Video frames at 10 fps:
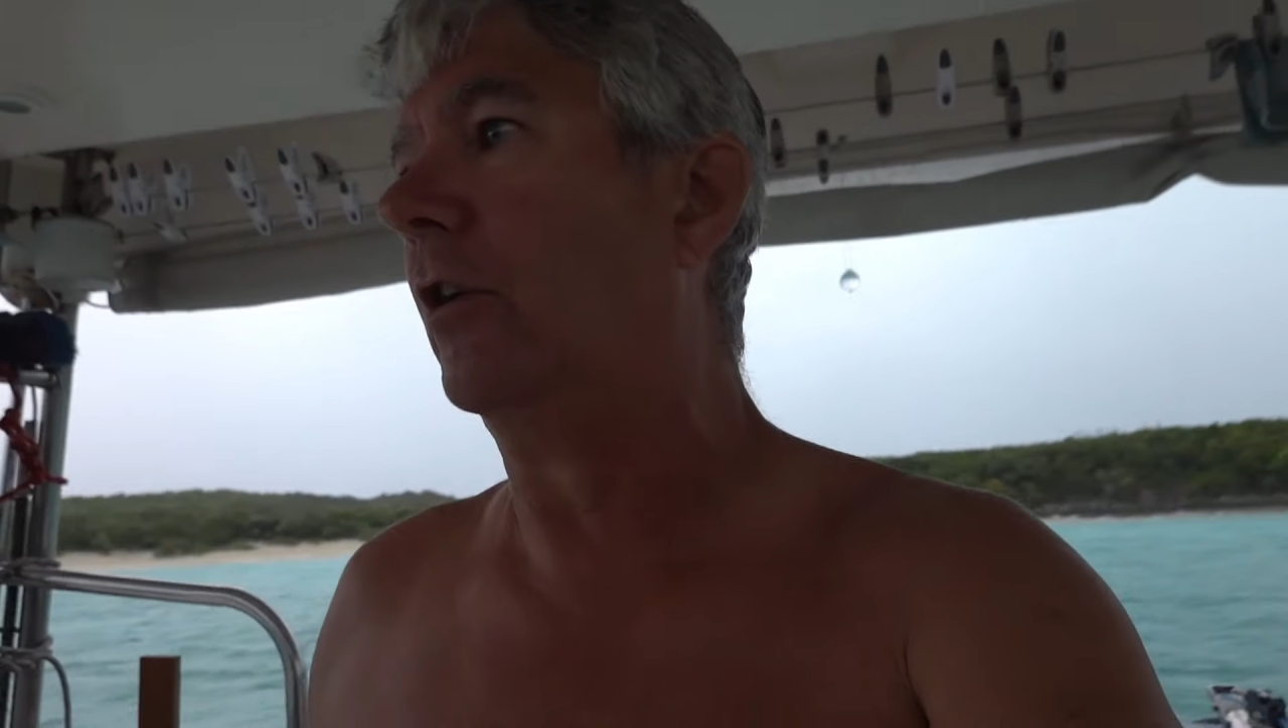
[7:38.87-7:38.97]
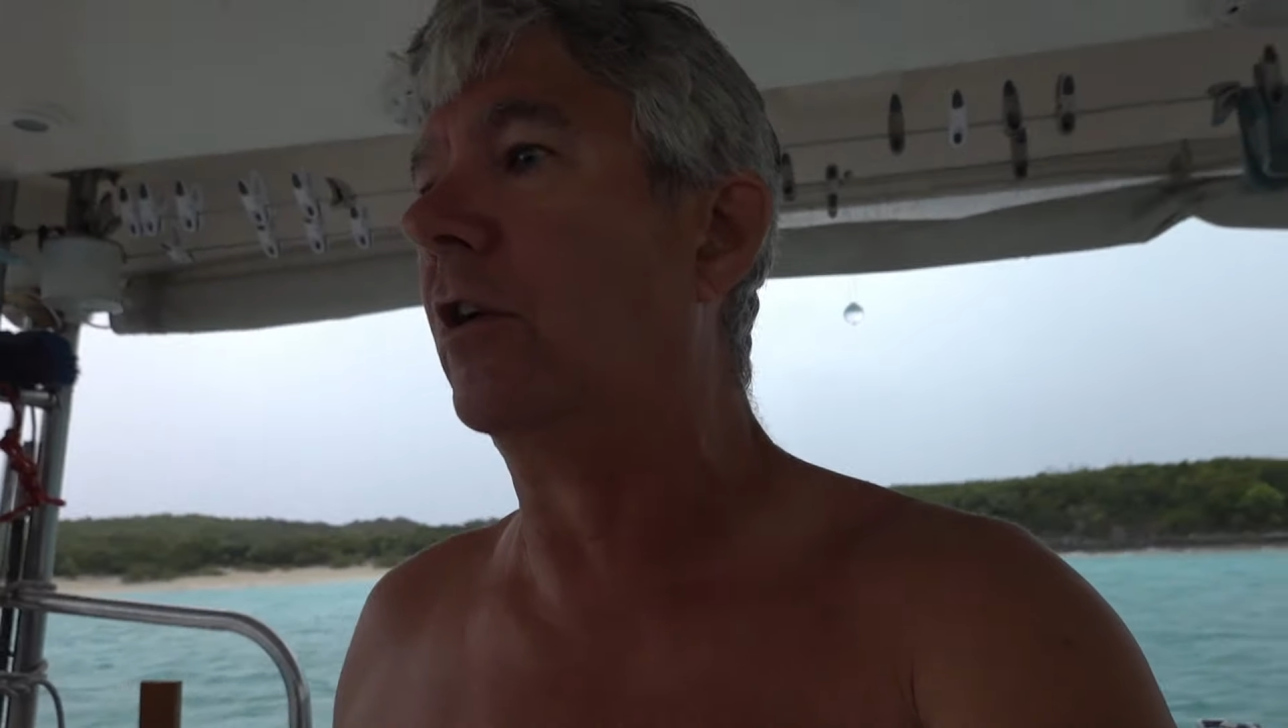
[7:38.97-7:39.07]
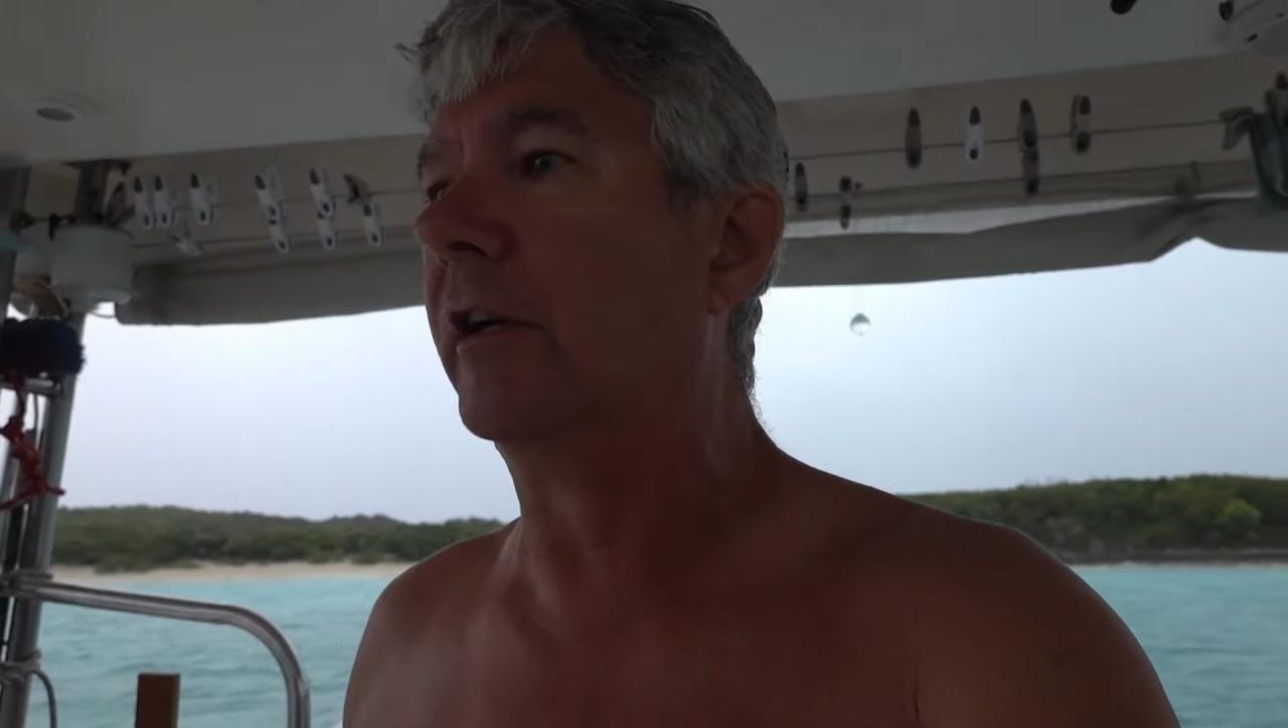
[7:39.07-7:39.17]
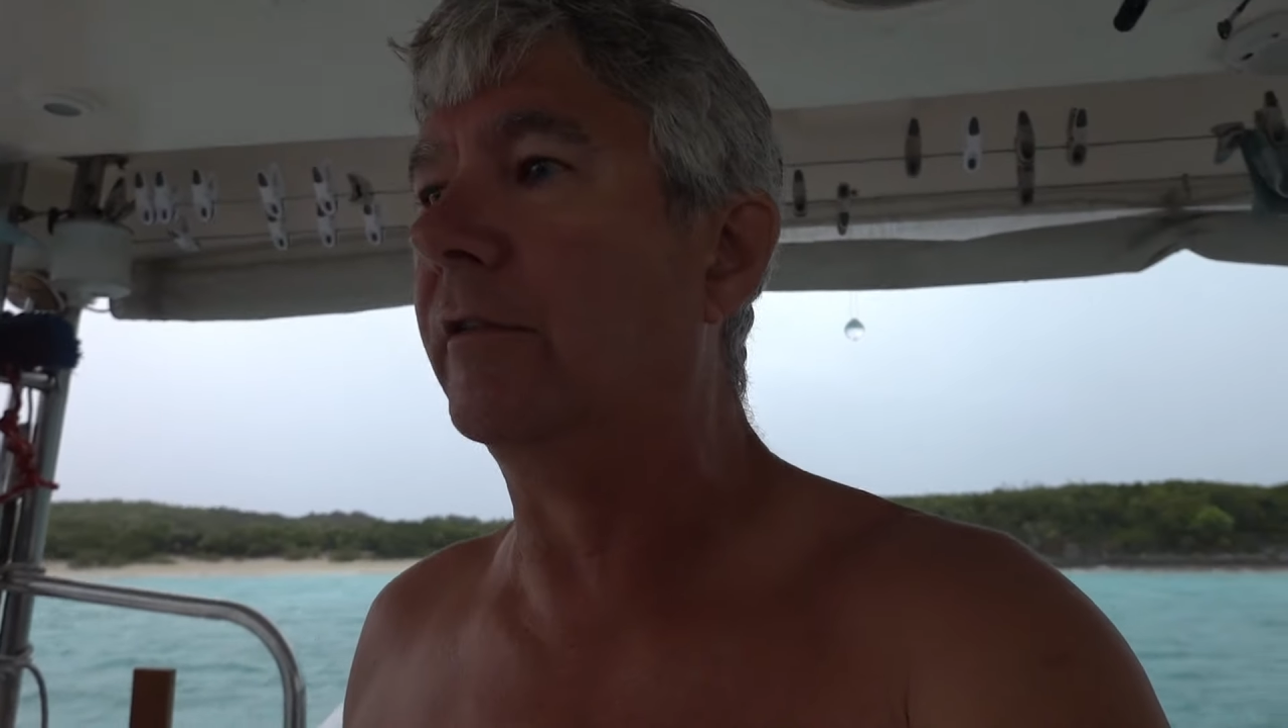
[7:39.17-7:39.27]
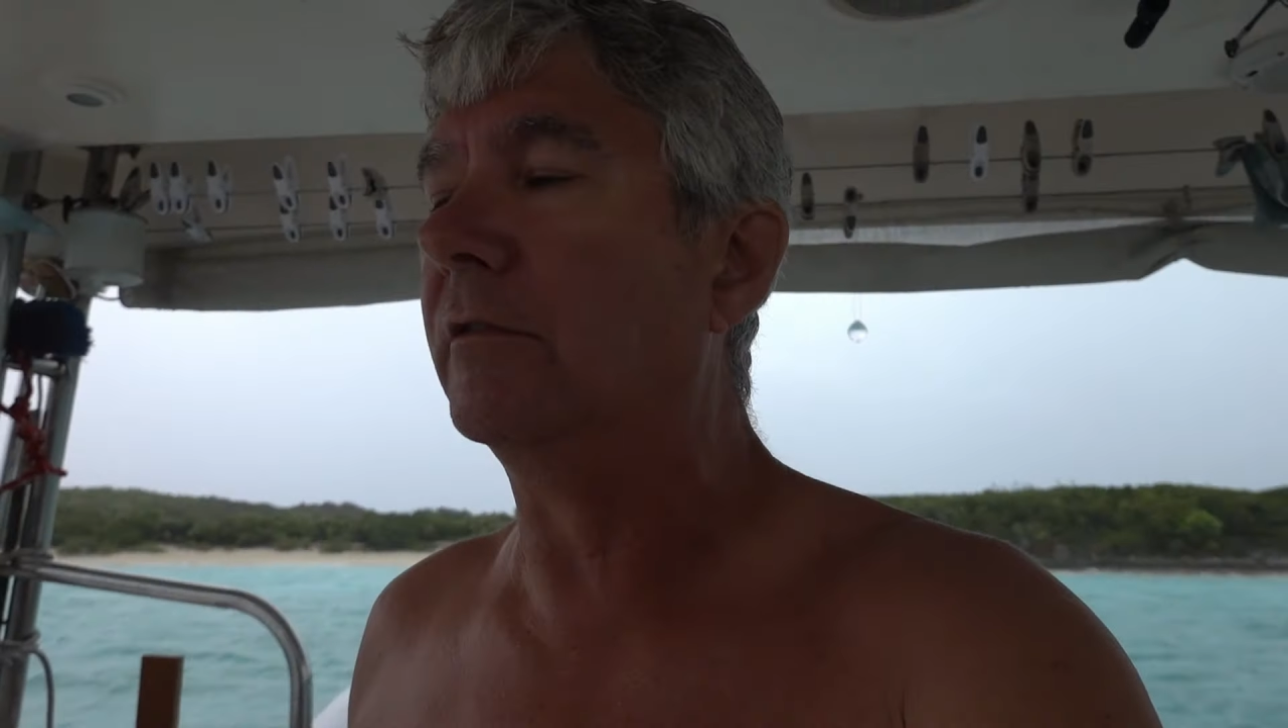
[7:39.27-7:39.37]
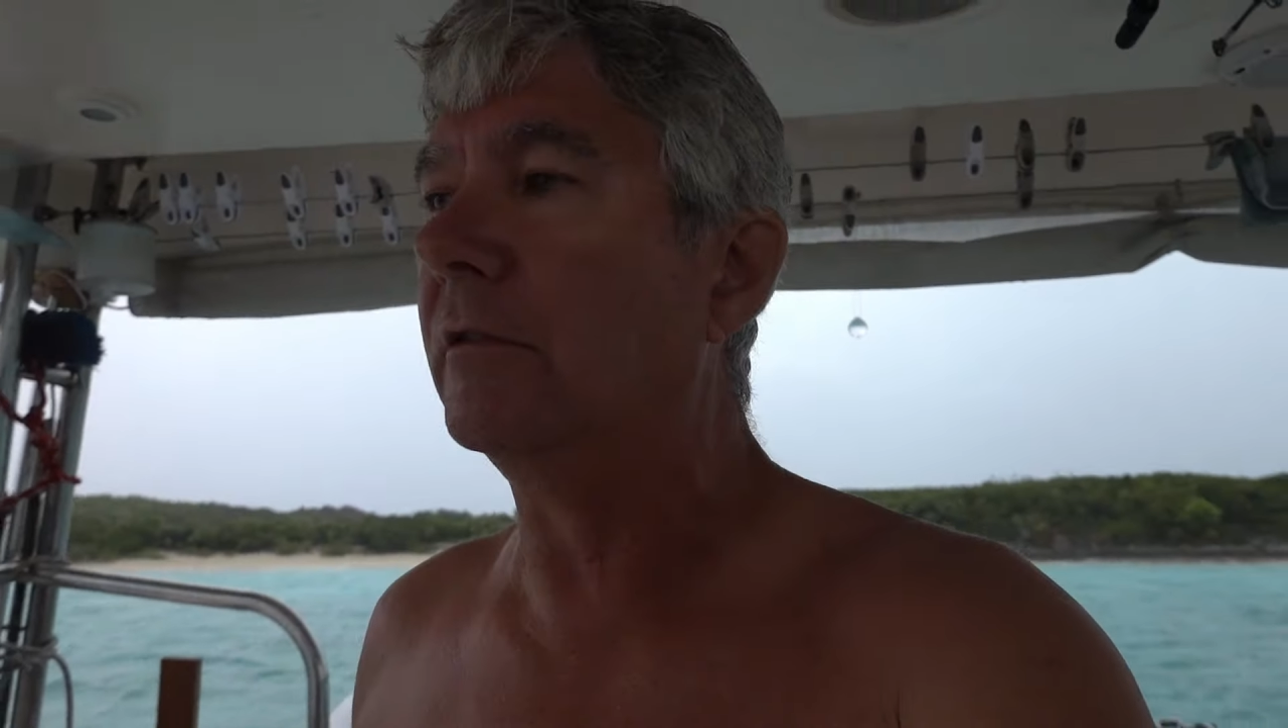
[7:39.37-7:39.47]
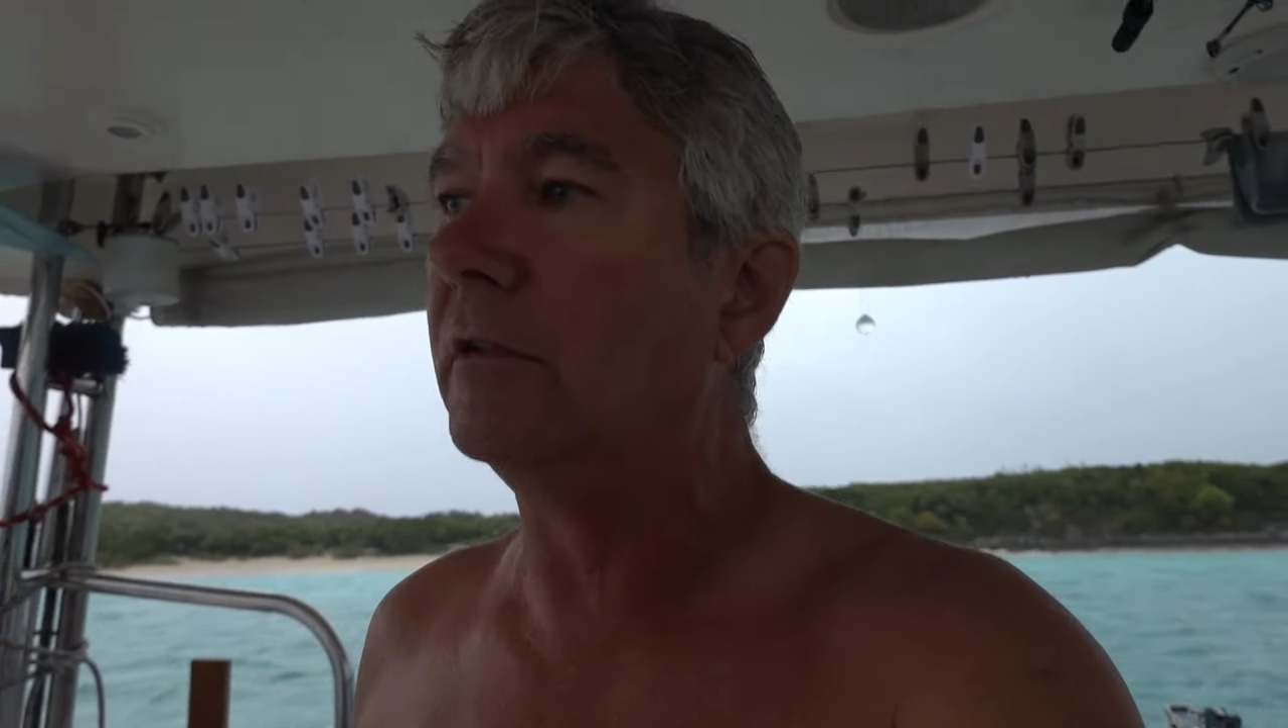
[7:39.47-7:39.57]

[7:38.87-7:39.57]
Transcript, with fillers: long and